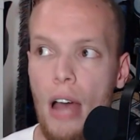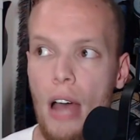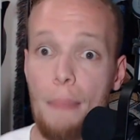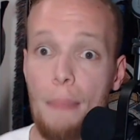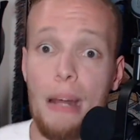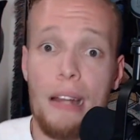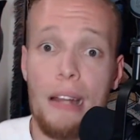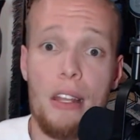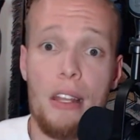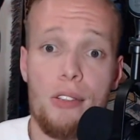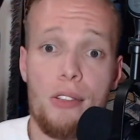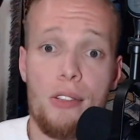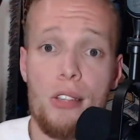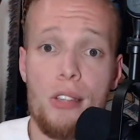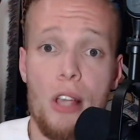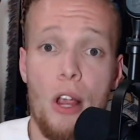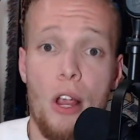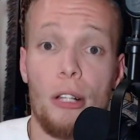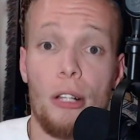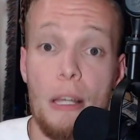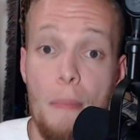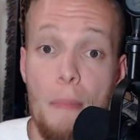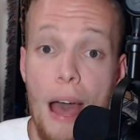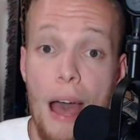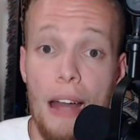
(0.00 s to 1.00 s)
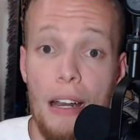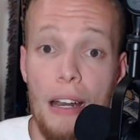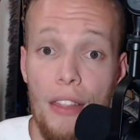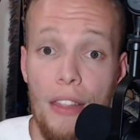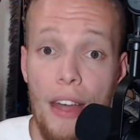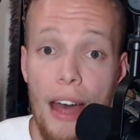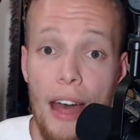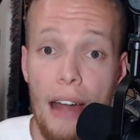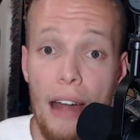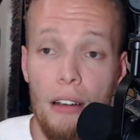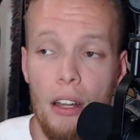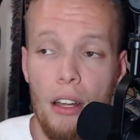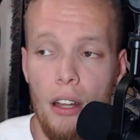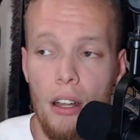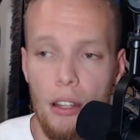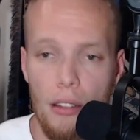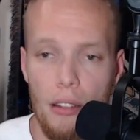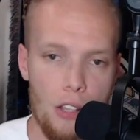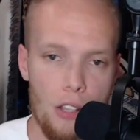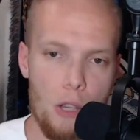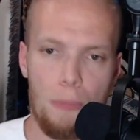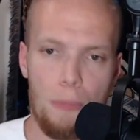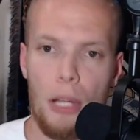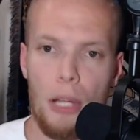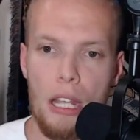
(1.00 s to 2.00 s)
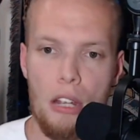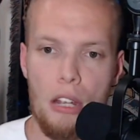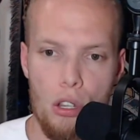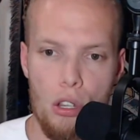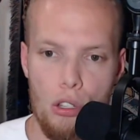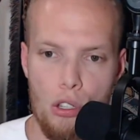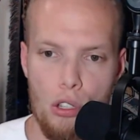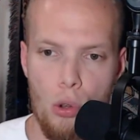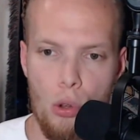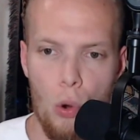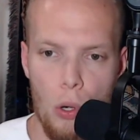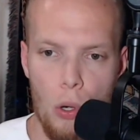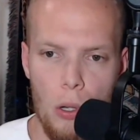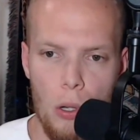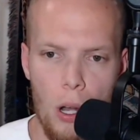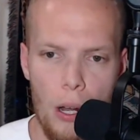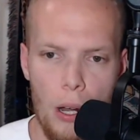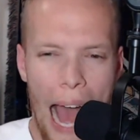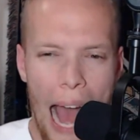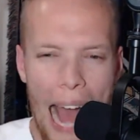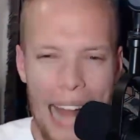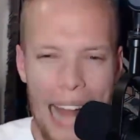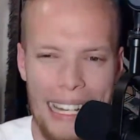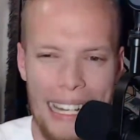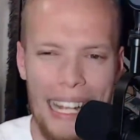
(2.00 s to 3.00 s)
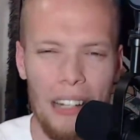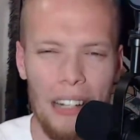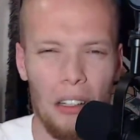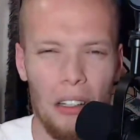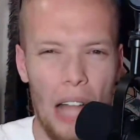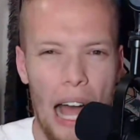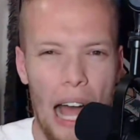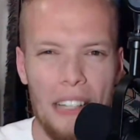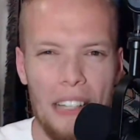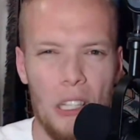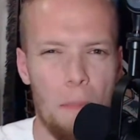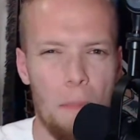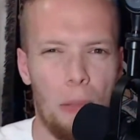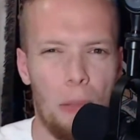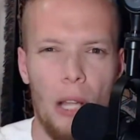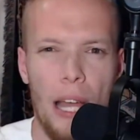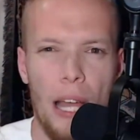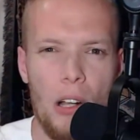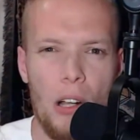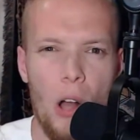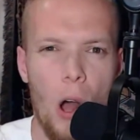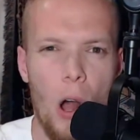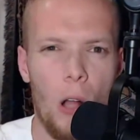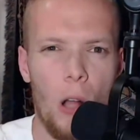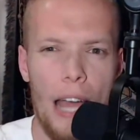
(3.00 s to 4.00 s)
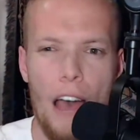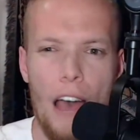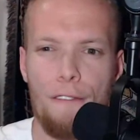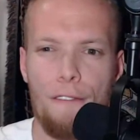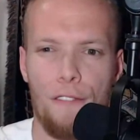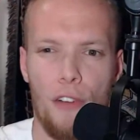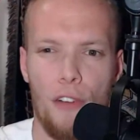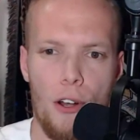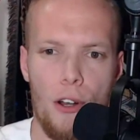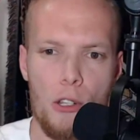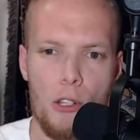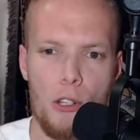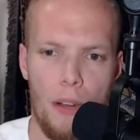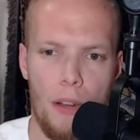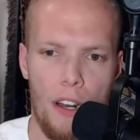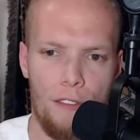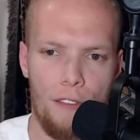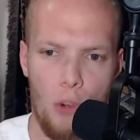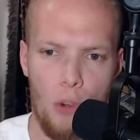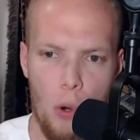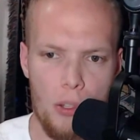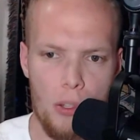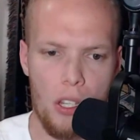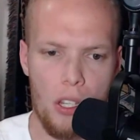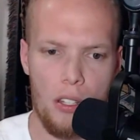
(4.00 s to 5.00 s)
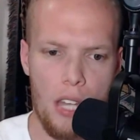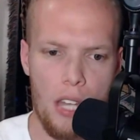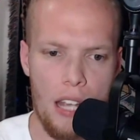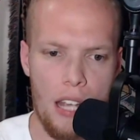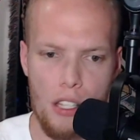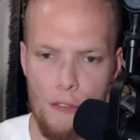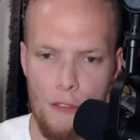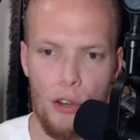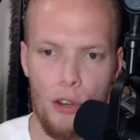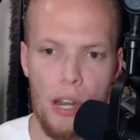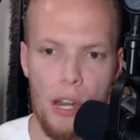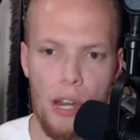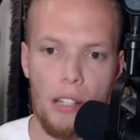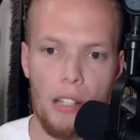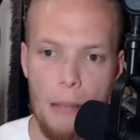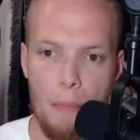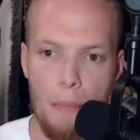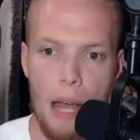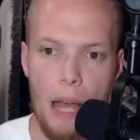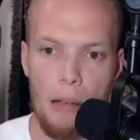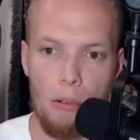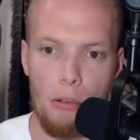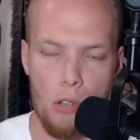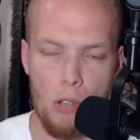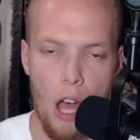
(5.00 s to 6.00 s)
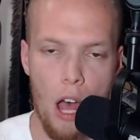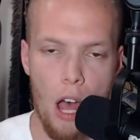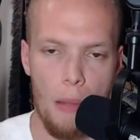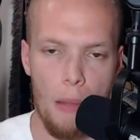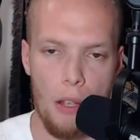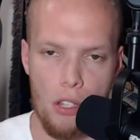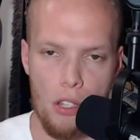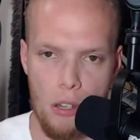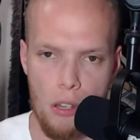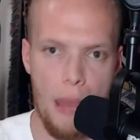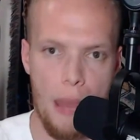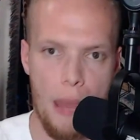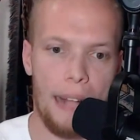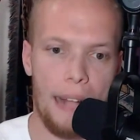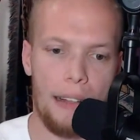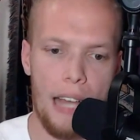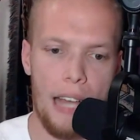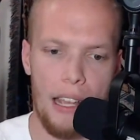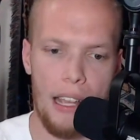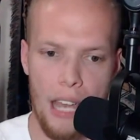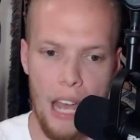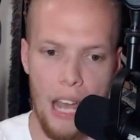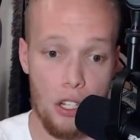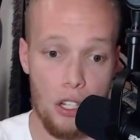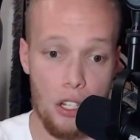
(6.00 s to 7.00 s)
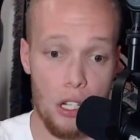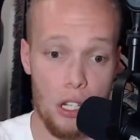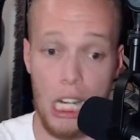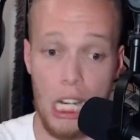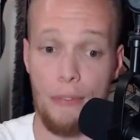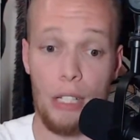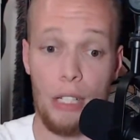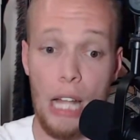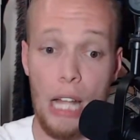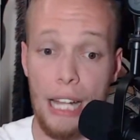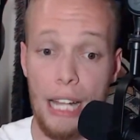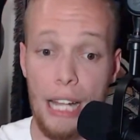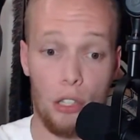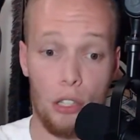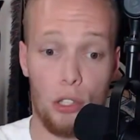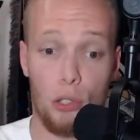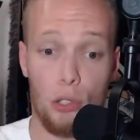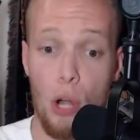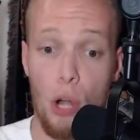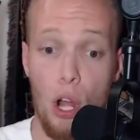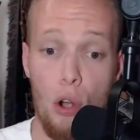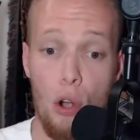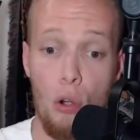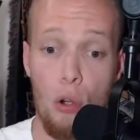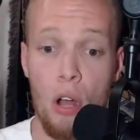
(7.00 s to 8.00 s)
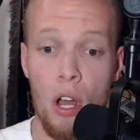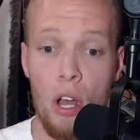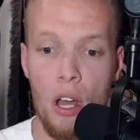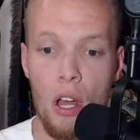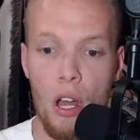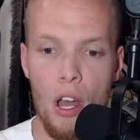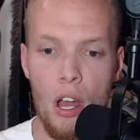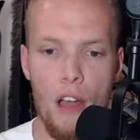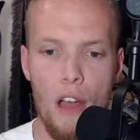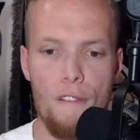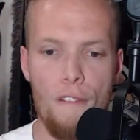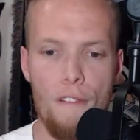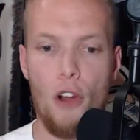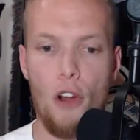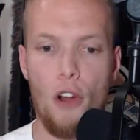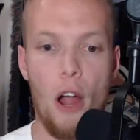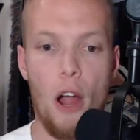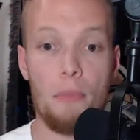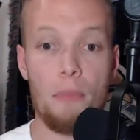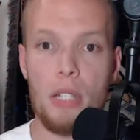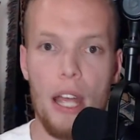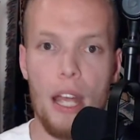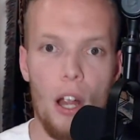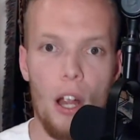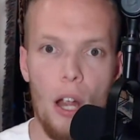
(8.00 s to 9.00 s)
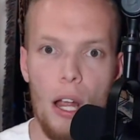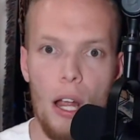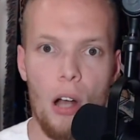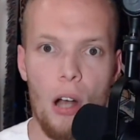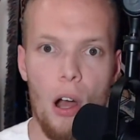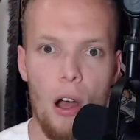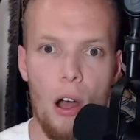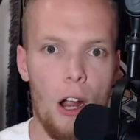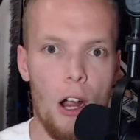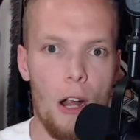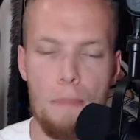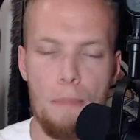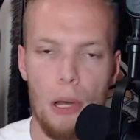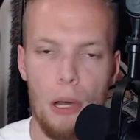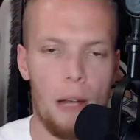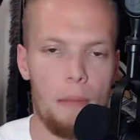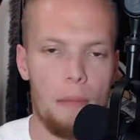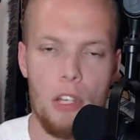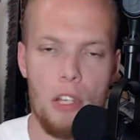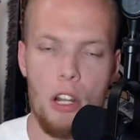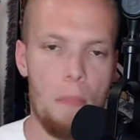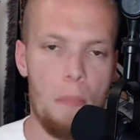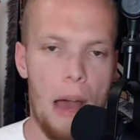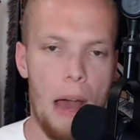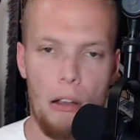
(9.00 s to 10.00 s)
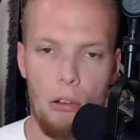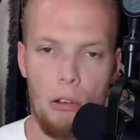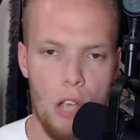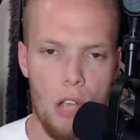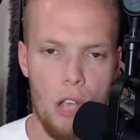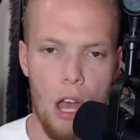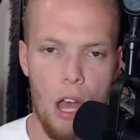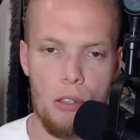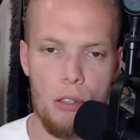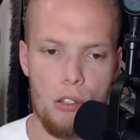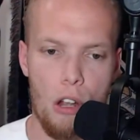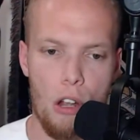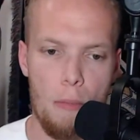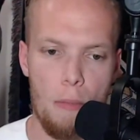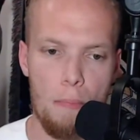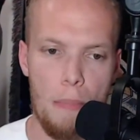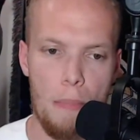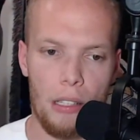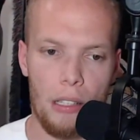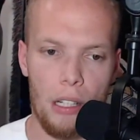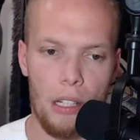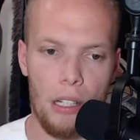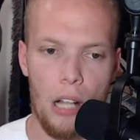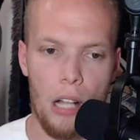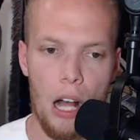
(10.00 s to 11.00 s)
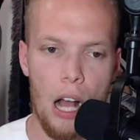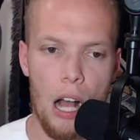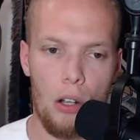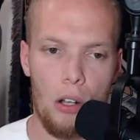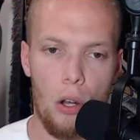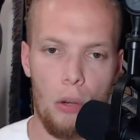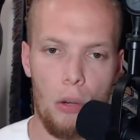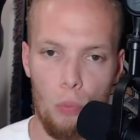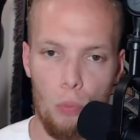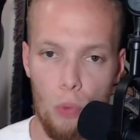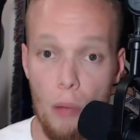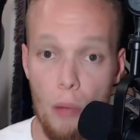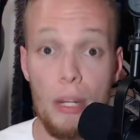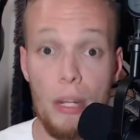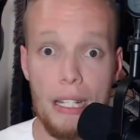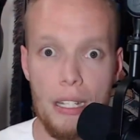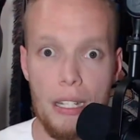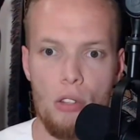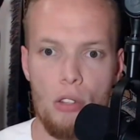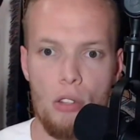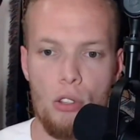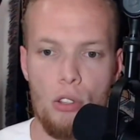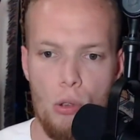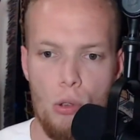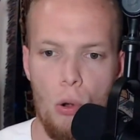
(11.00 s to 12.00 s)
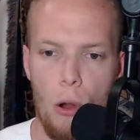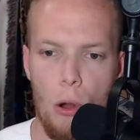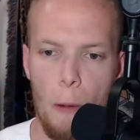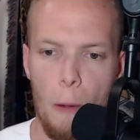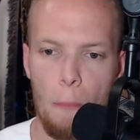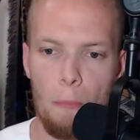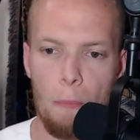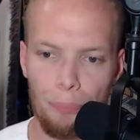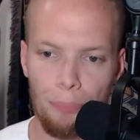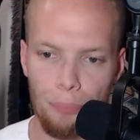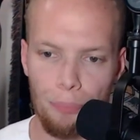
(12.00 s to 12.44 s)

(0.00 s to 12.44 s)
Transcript: I'm not necessarily mad at that. That's a play you just scored on. I didn't like the play call at first, but of course it takes a freak like Michael Thomas to make that catch. I didn't even like the throw from Derek Carr, but you know, Michael Thomas turned back the clock on when we did score.